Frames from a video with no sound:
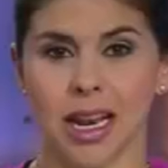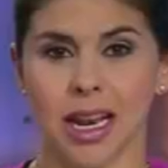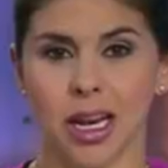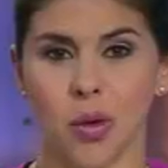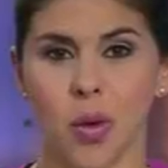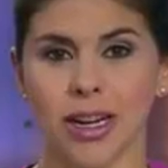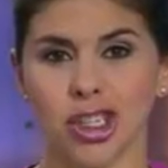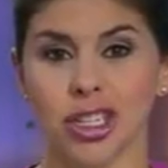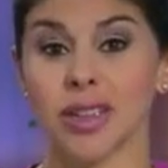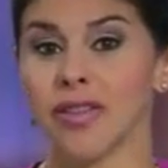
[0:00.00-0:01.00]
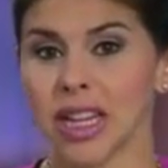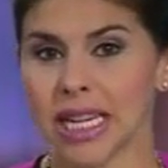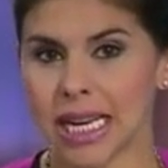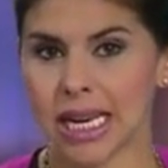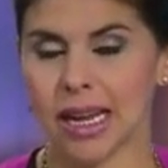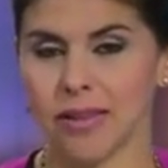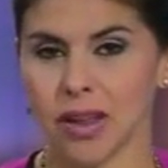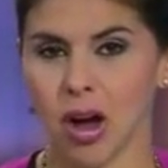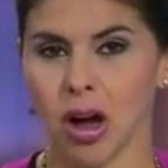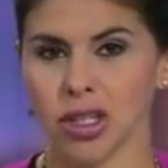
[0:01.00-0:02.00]
He questions the validity
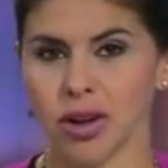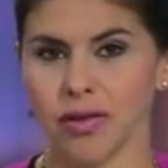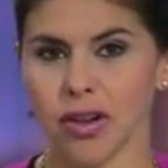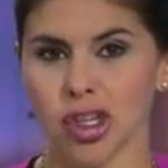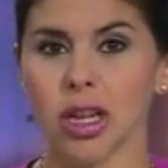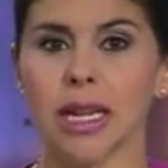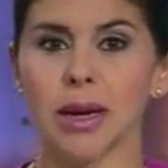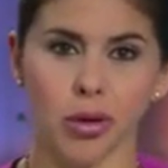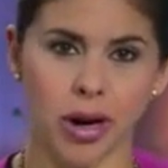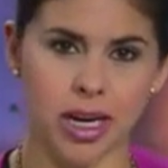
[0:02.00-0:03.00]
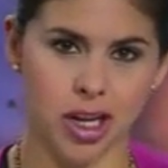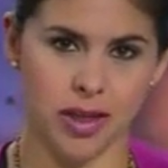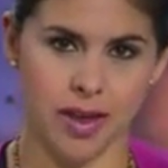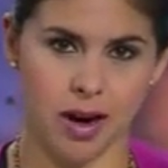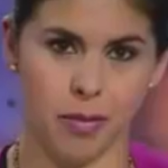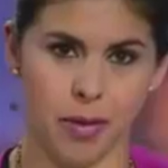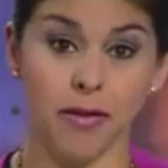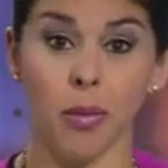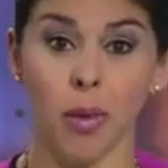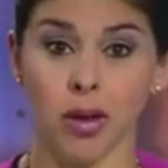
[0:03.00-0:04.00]
of the controversial liberation
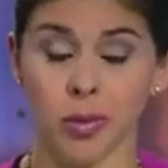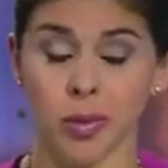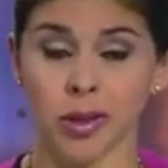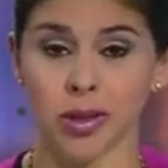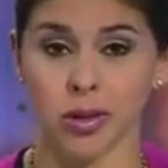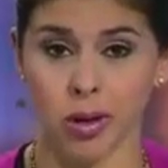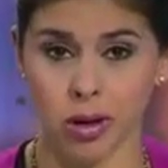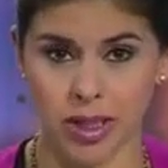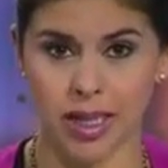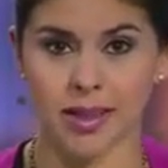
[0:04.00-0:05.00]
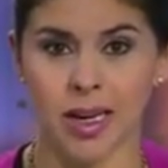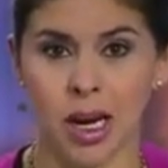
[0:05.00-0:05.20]
therapy for multiple sclerosis.